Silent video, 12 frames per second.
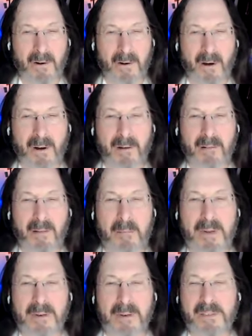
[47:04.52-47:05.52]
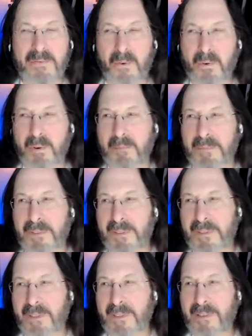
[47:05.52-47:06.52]
There are limitless forms
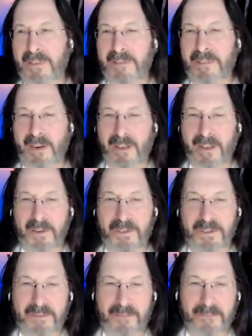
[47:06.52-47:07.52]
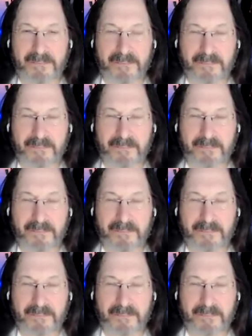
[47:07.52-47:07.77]
of dedication.